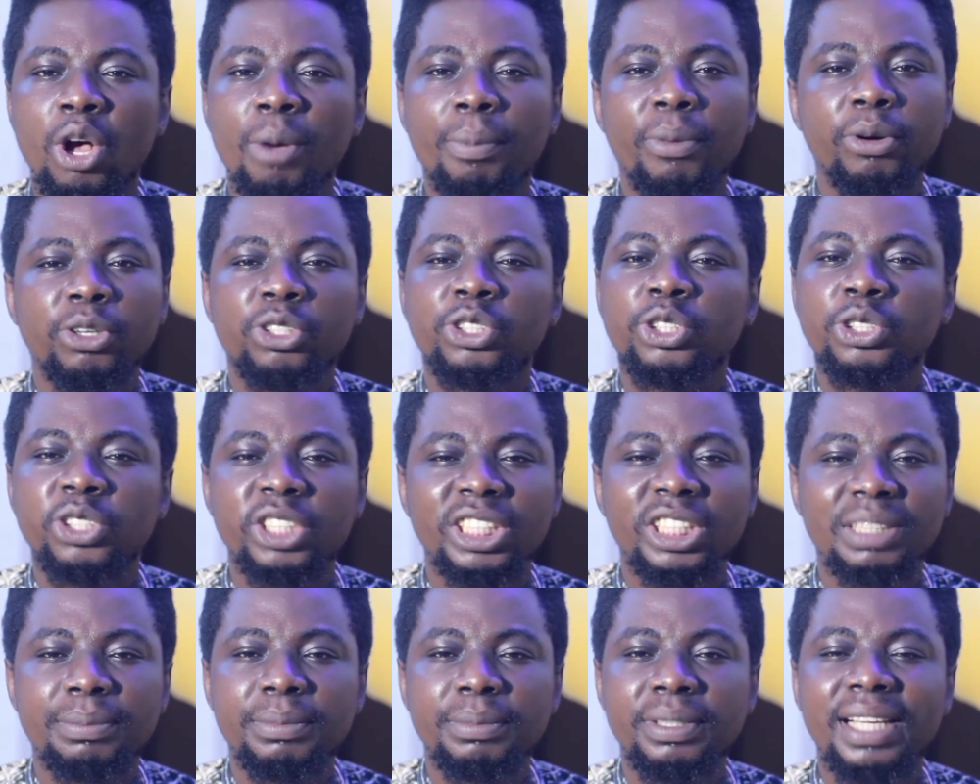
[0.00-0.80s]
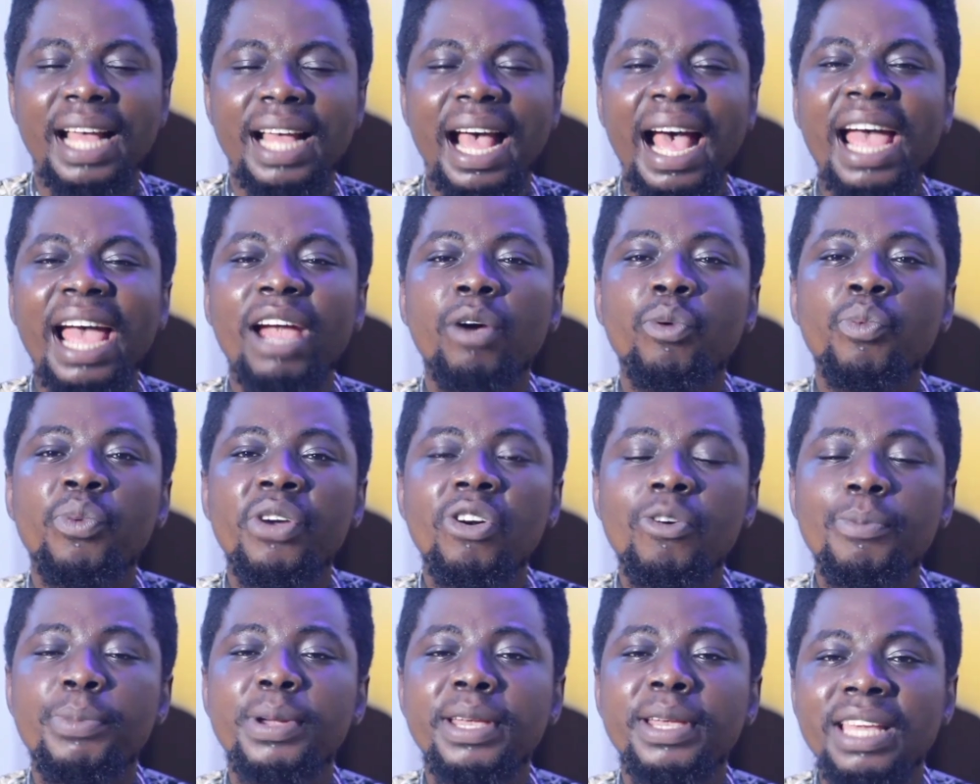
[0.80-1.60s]
But trust me, I
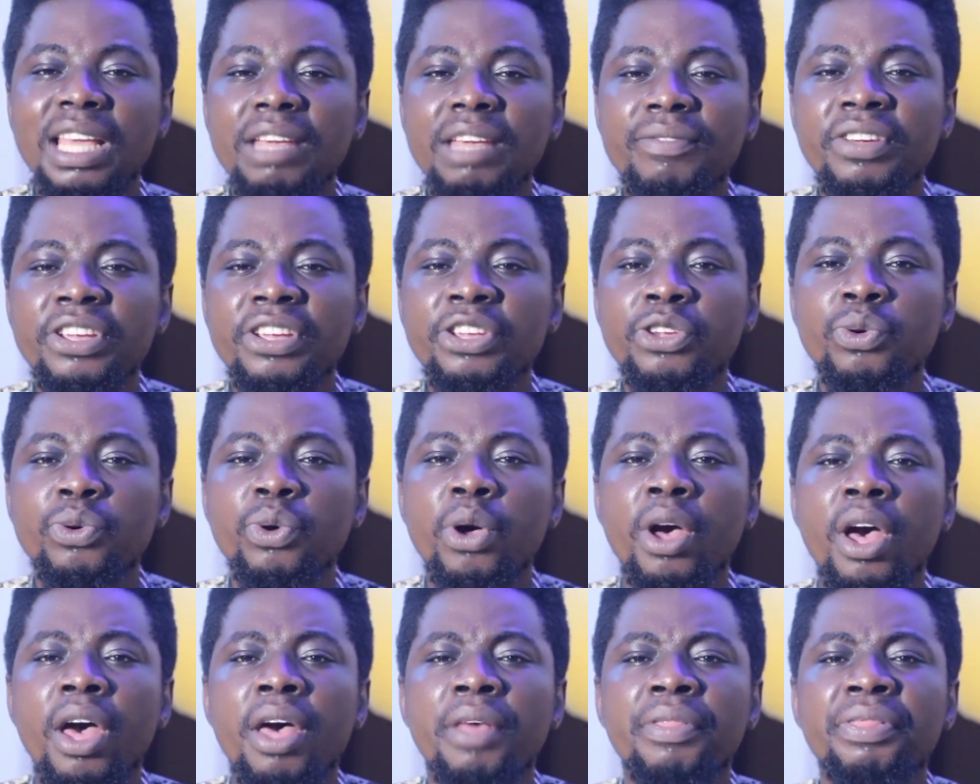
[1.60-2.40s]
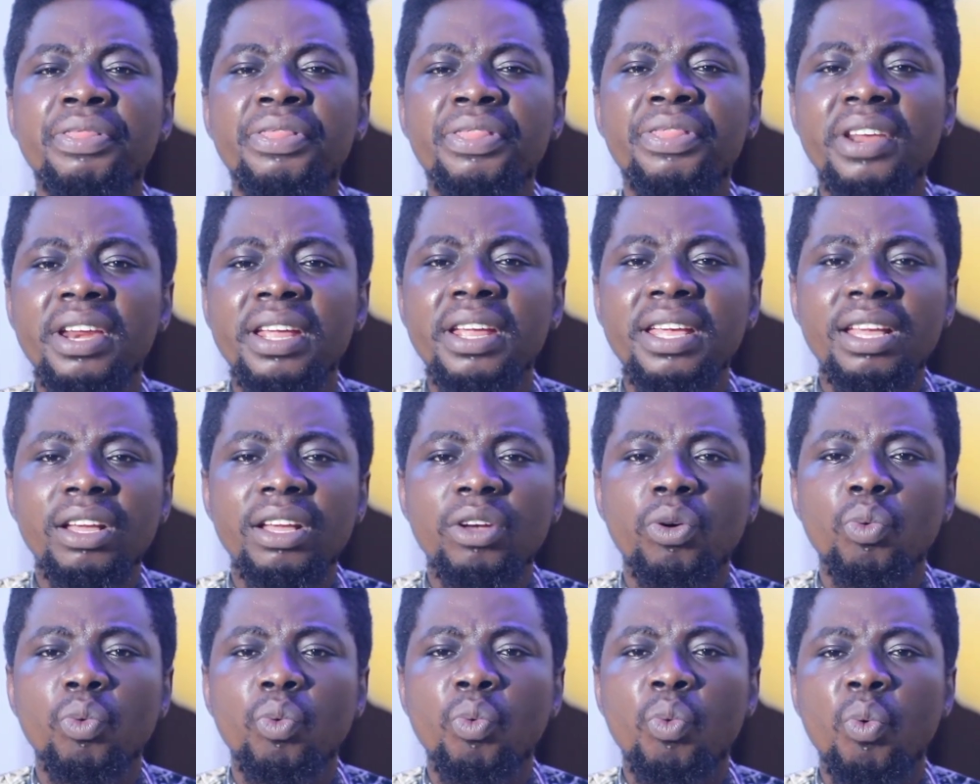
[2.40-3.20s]
will be giving you
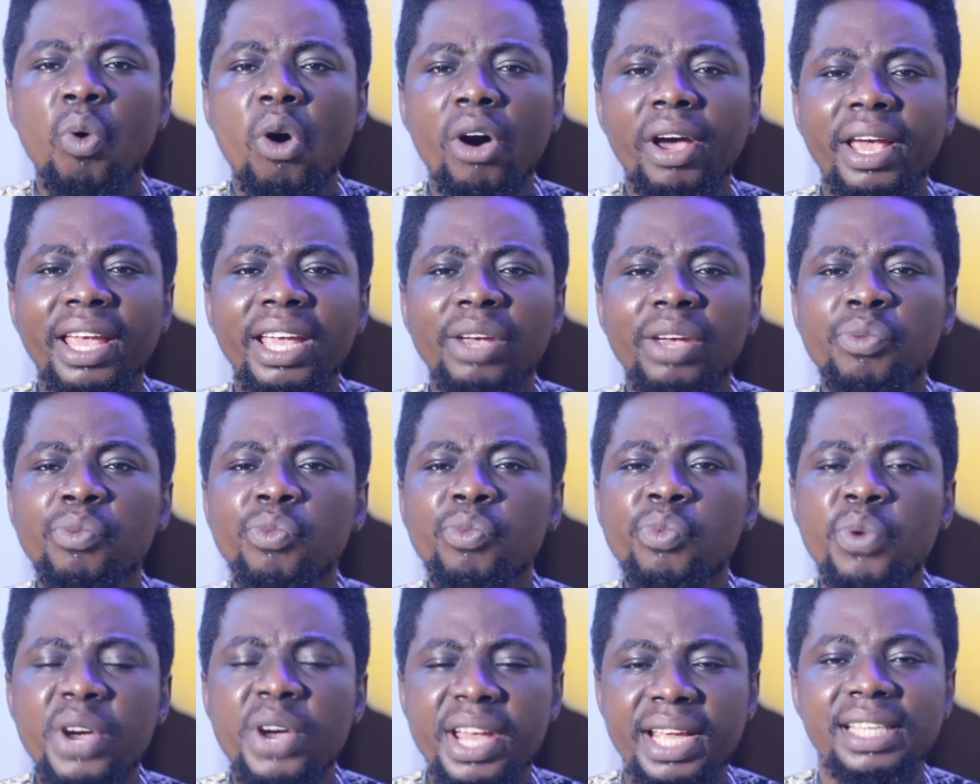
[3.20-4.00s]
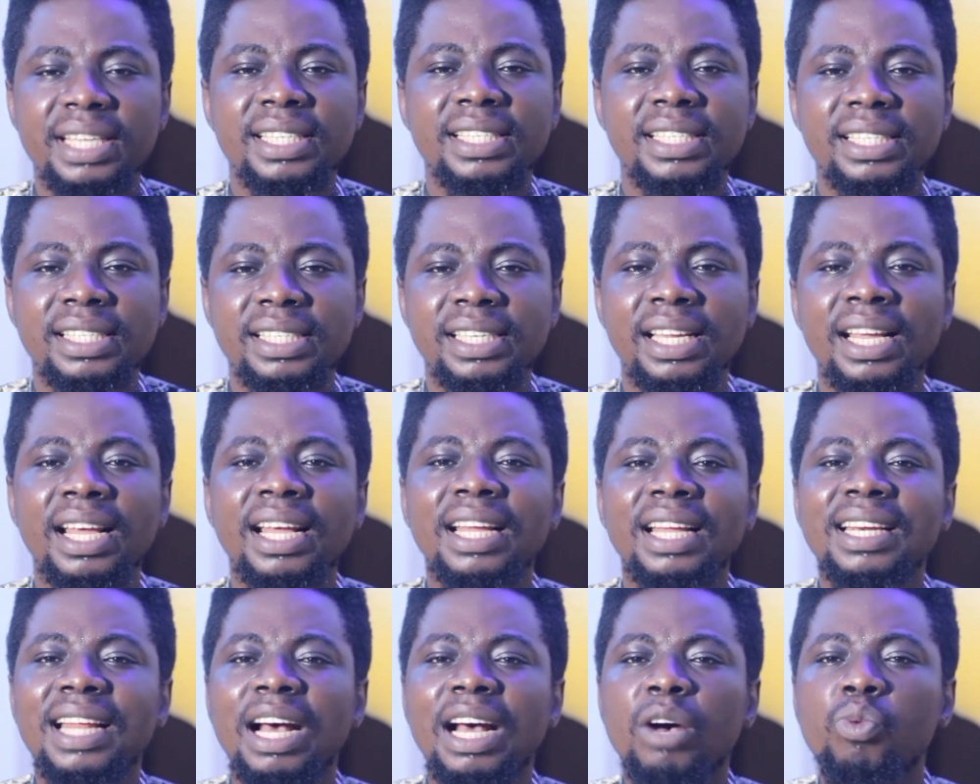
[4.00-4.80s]
3 working ways
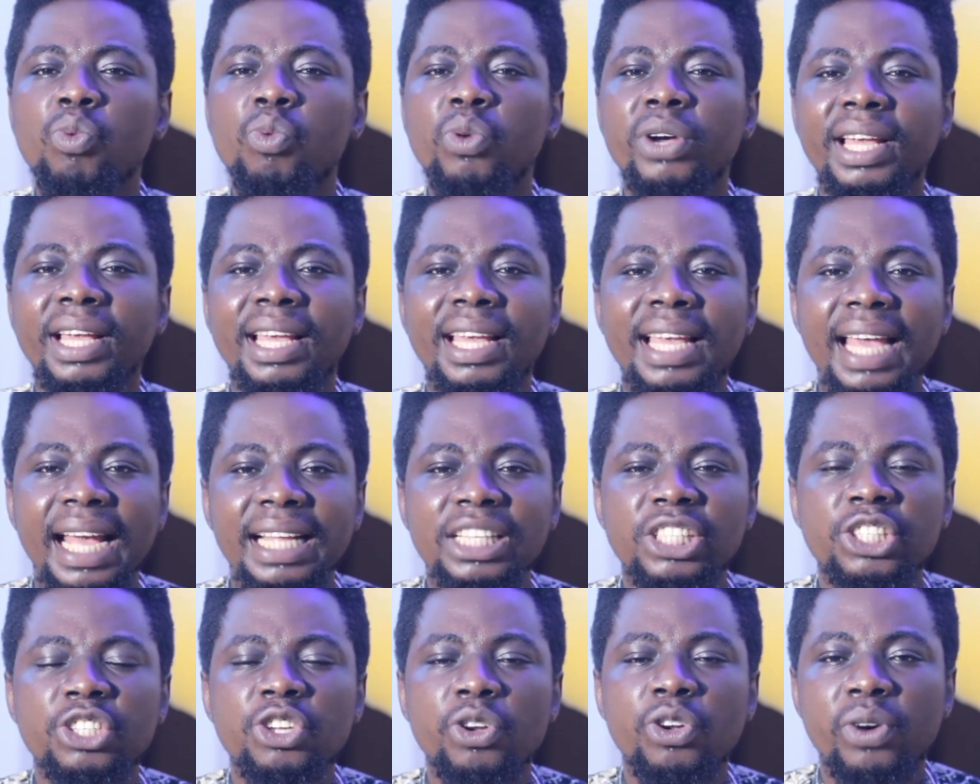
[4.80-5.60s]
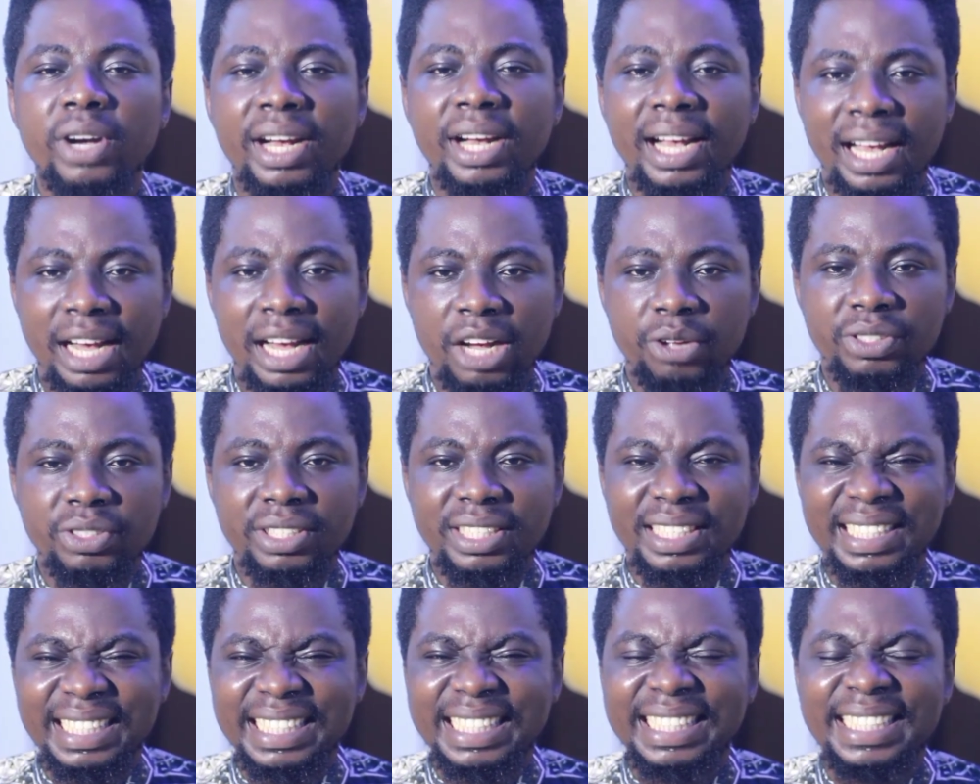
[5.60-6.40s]
that will get your account